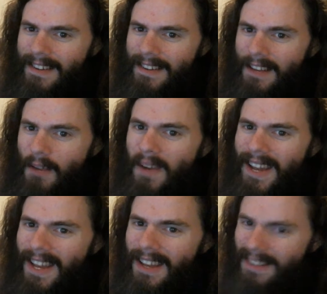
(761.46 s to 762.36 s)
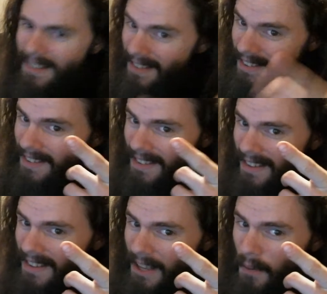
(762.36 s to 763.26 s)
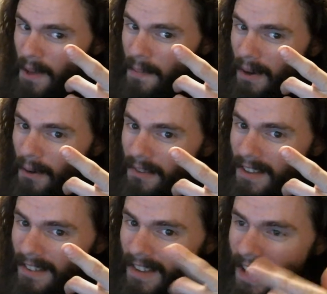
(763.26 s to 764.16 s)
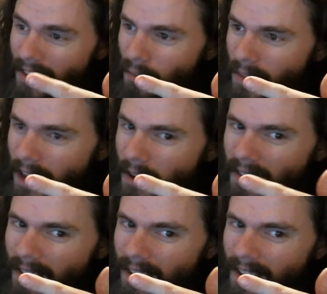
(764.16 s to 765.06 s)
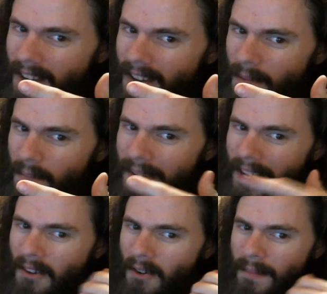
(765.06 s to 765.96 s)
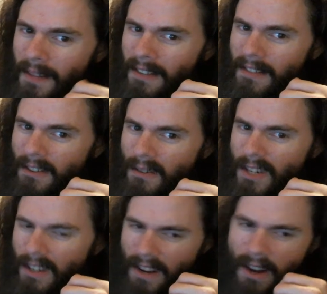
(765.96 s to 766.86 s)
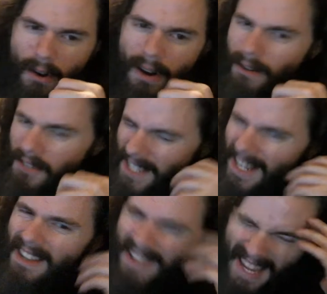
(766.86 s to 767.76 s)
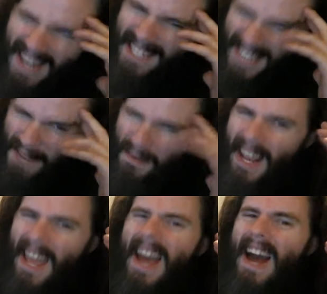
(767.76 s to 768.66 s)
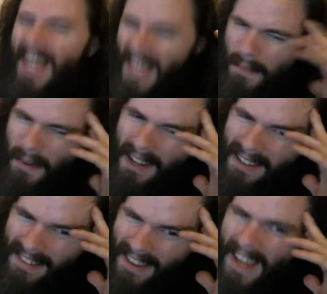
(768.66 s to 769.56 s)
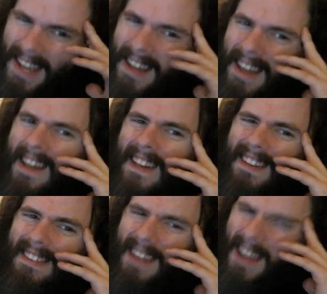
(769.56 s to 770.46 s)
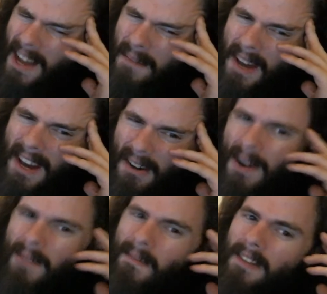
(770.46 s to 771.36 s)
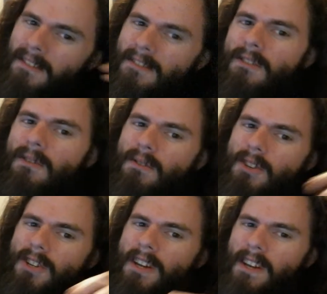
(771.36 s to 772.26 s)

Can we can we oppose these guys without being Kremlin stooge? No. Oh shit. God damn it. I keep on saying saying I'm not a Kremlin stooge,